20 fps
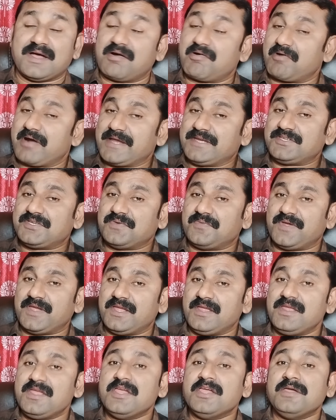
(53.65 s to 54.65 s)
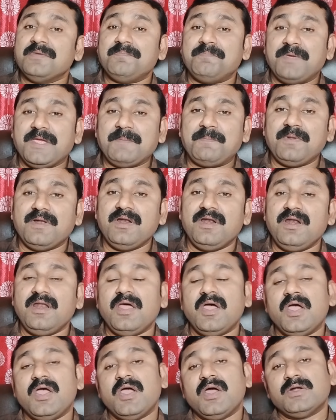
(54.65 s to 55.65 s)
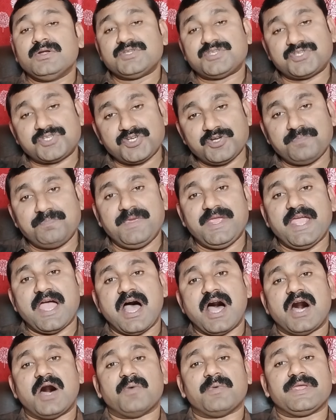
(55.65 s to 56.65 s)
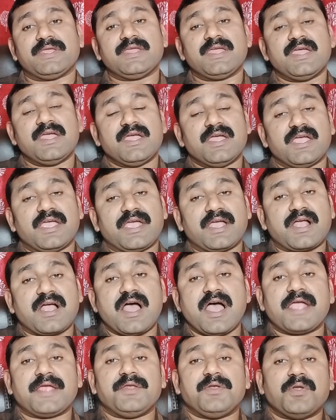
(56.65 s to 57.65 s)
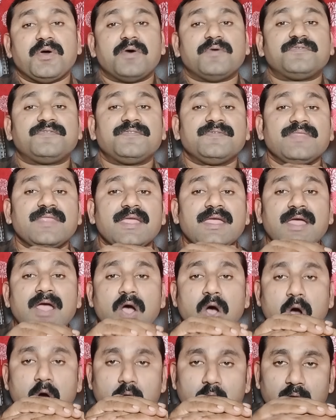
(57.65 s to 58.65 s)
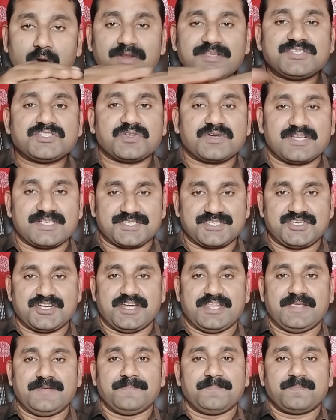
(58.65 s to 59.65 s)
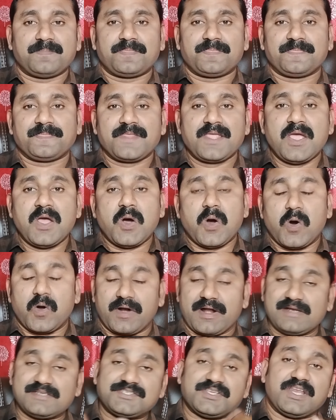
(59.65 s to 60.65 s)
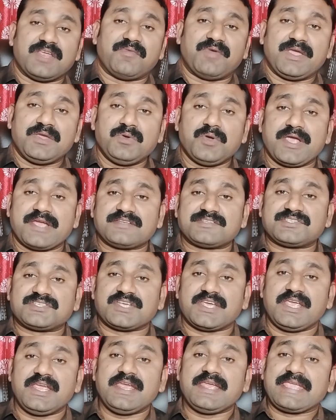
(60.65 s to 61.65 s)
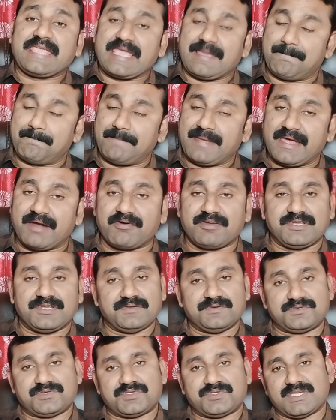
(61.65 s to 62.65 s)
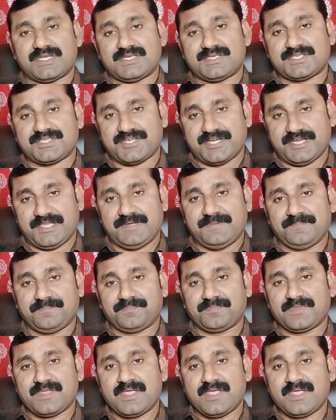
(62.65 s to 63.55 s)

Right away, people should be having a kind of horizontal study, or else in a way you can say comparative study.